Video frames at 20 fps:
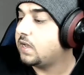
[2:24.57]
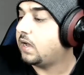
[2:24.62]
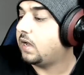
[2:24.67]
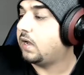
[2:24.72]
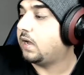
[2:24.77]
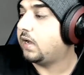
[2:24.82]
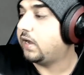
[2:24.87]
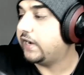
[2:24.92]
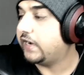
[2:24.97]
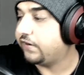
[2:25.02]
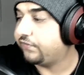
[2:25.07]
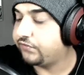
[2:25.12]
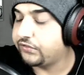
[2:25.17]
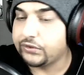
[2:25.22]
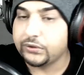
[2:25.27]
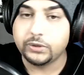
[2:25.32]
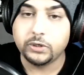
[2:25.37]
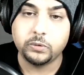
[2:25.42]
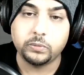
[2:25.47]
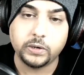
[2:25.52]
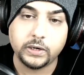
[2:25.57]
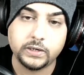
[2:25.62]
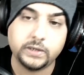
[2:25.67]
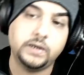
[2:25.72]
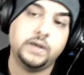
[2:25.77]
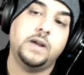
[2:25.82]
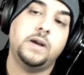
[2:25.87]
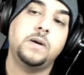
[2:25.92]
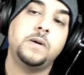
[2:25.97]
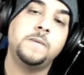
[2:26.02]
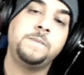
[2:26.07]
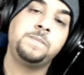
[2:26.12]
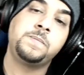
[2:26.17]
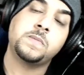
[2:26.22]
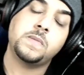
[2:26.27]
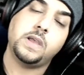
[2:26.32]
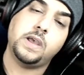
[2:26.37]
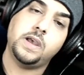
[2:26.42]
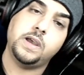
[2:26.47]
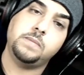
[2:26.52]
I have 3 right now.
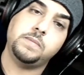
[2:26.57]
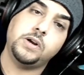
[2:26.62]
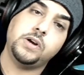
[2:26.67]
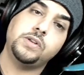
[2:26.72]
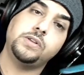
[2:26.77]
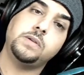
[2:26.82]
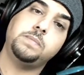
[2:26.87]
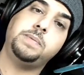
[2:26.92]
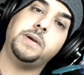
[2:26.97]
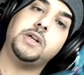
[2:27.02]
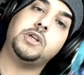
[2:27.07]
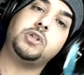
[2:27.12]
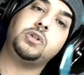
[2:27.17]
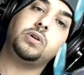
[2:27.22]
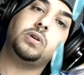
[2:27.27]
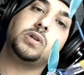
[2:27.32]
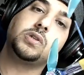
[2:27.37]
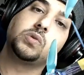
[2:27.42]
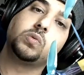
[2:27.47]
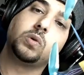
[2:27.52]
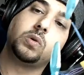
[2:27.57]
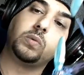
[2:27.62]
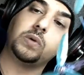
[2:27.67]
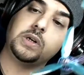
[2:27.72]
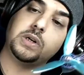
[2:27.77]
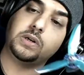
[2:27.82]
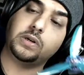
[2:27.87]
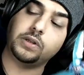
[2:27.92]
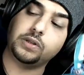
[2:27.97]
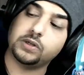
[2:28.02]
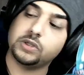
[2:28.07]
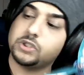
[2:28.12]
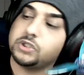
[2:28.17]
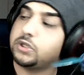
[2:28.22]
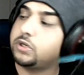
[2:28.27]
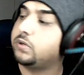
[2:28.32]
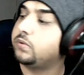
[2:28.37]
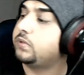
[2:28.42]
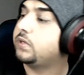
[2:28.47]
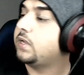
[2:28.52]
And my other Patreons will win another
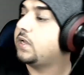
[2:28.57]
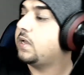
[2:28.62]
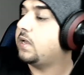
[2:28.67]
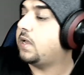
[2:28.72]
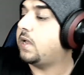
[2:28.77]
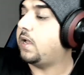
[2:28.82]
drone,